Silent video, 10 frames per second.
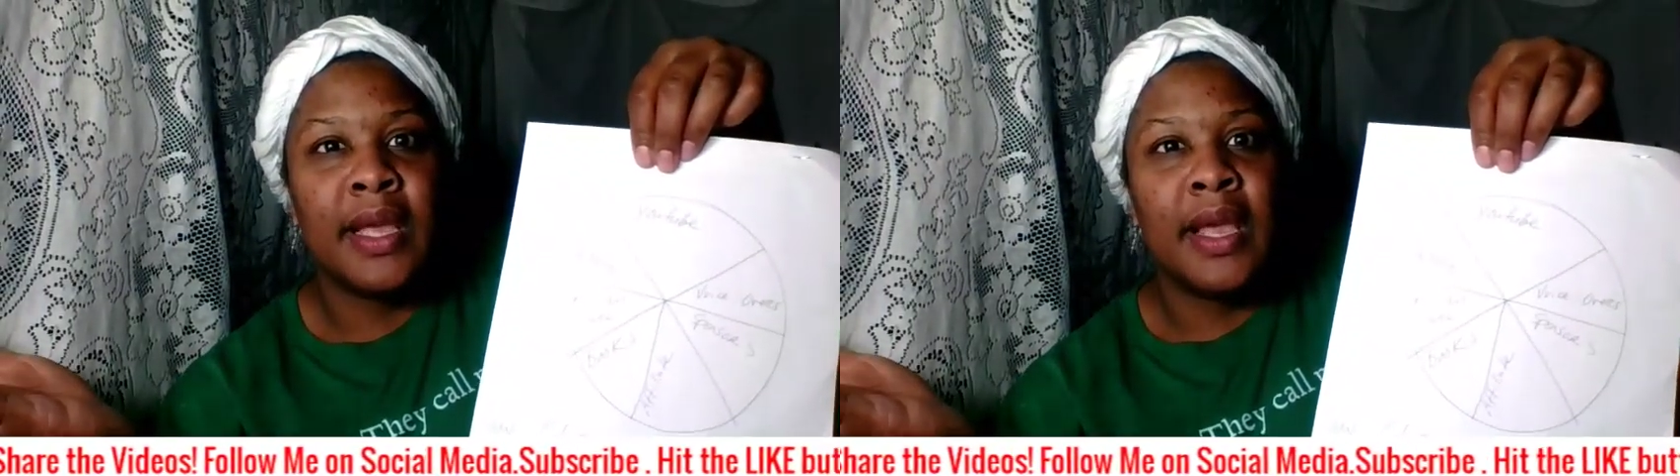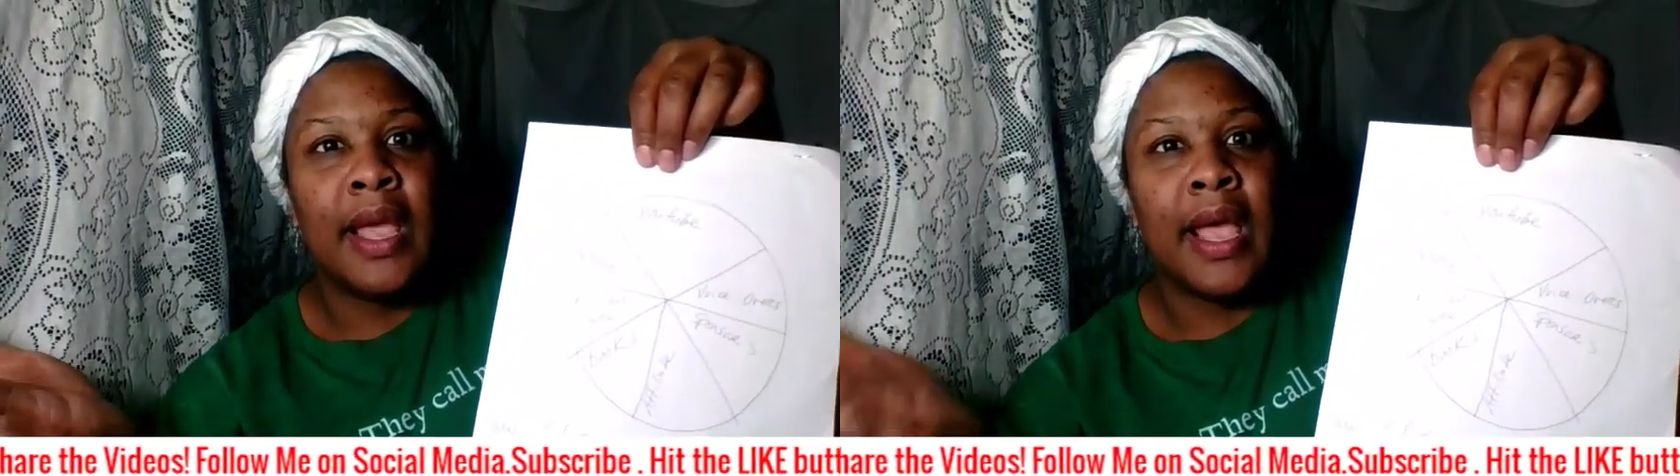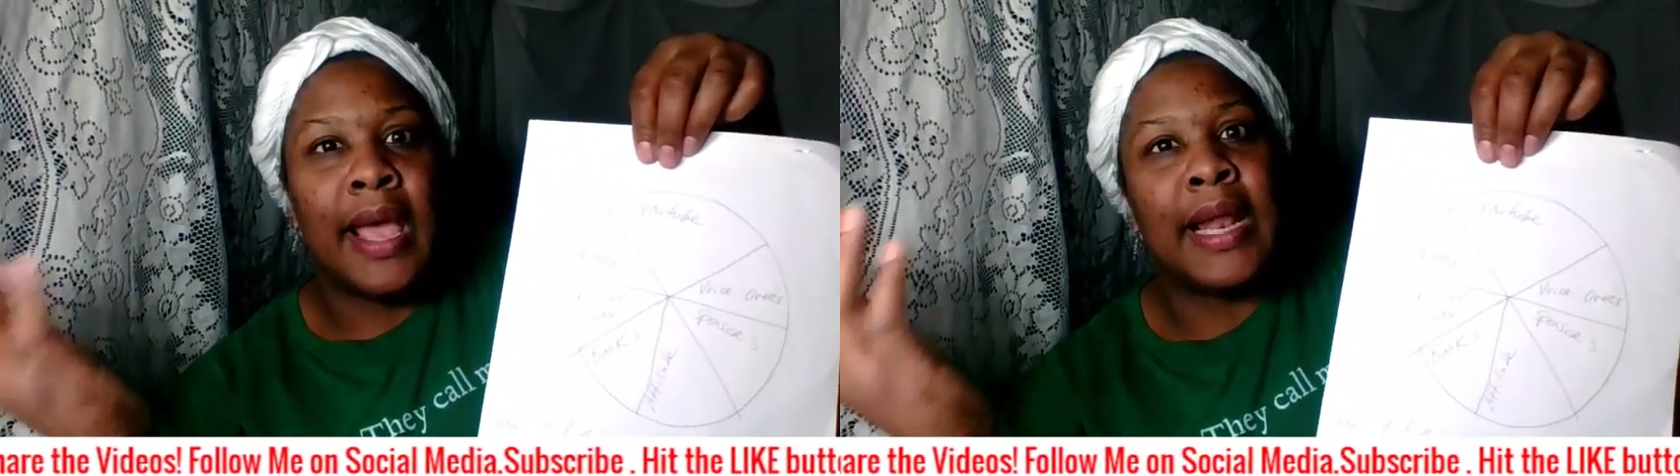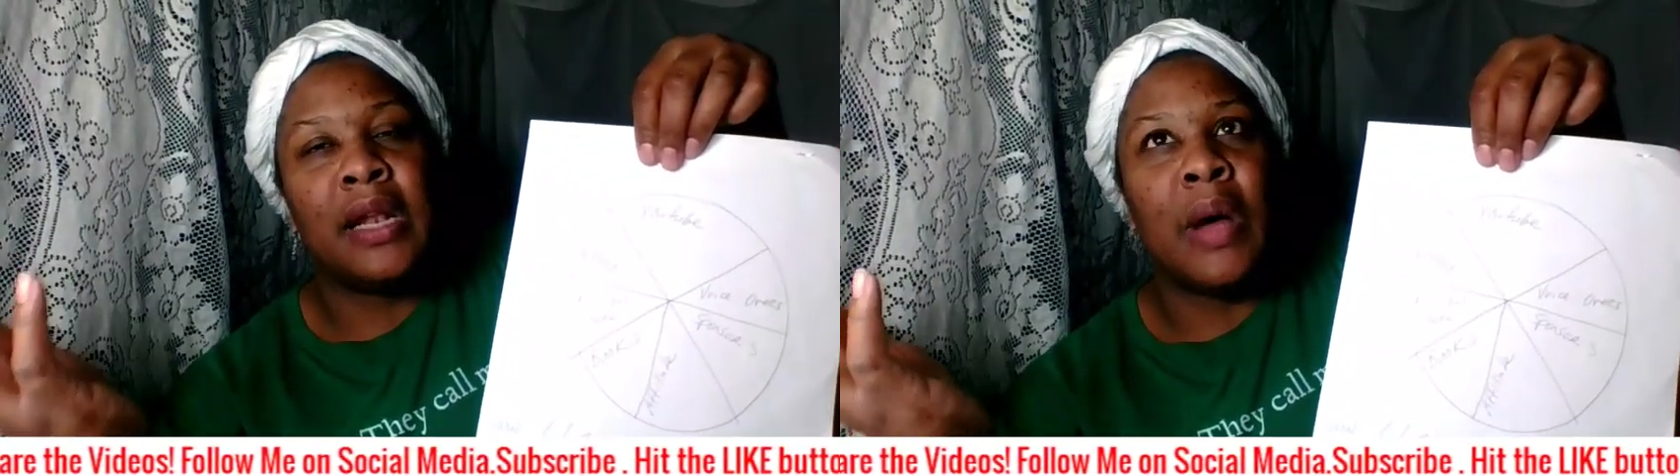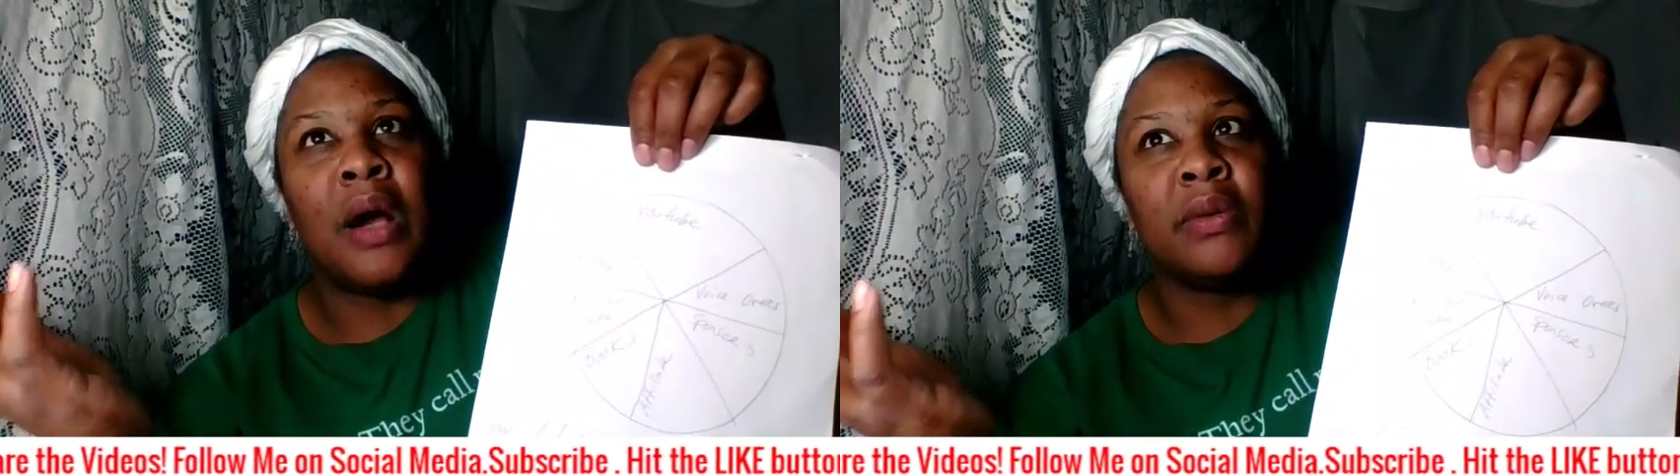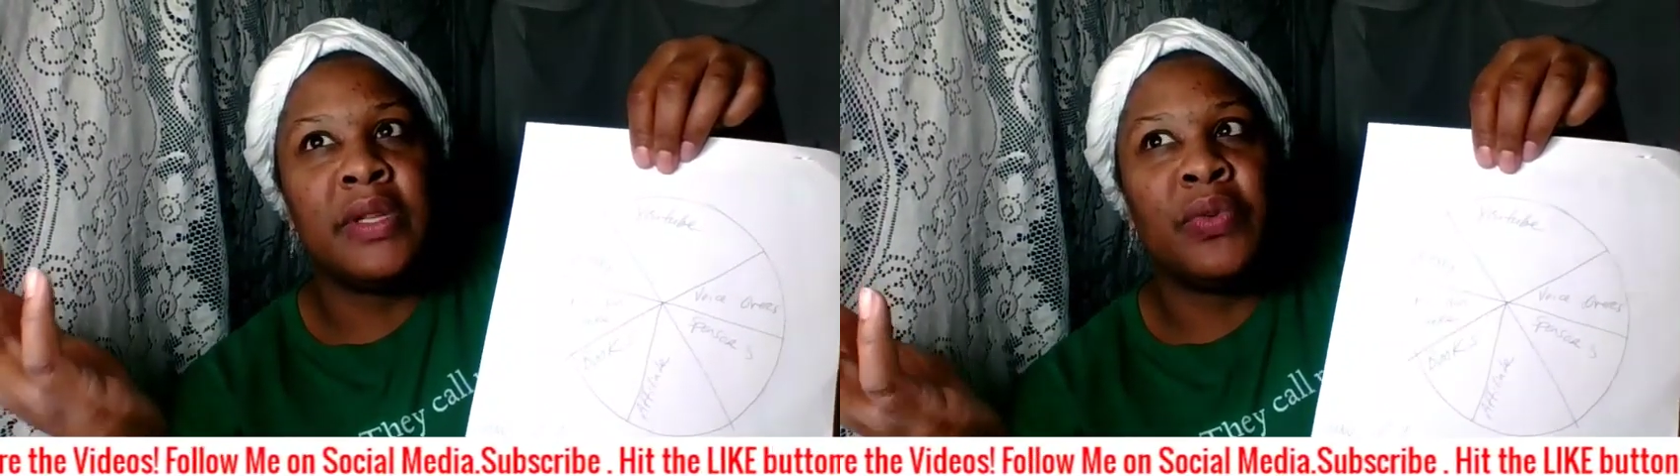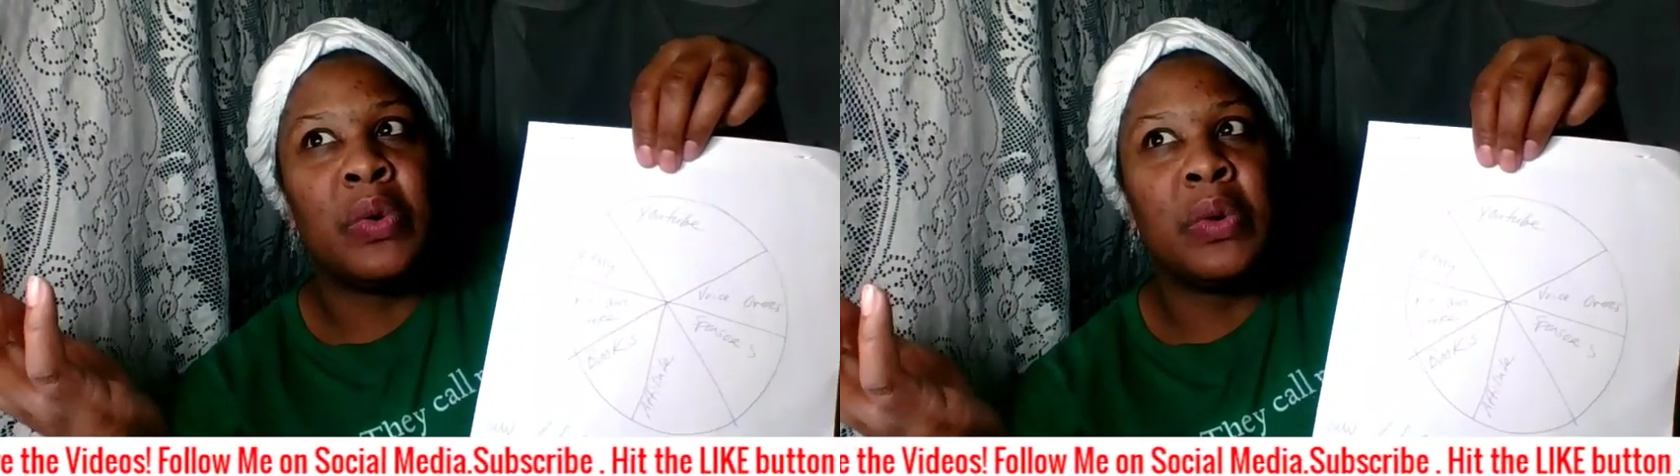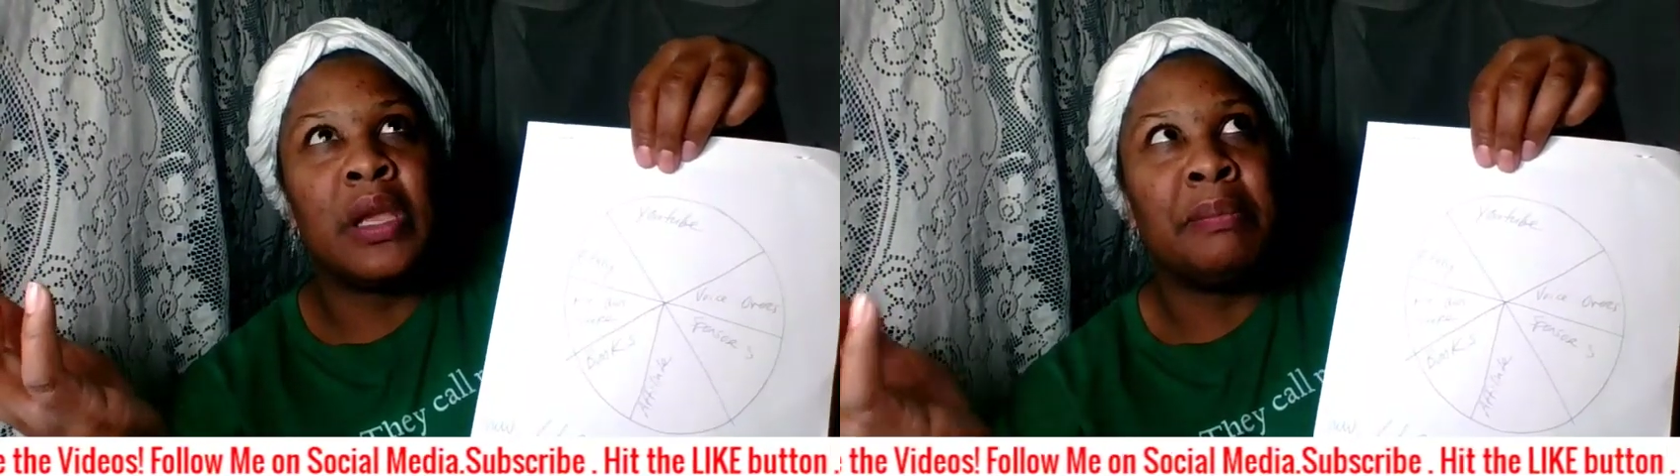And I know how difficult it
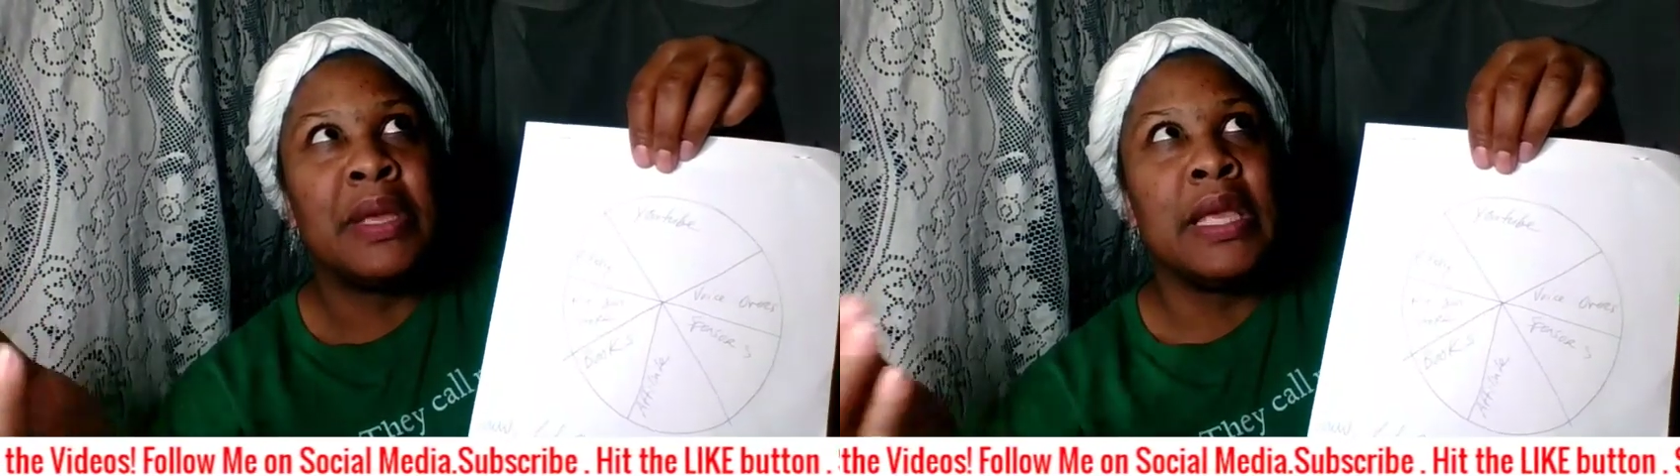can be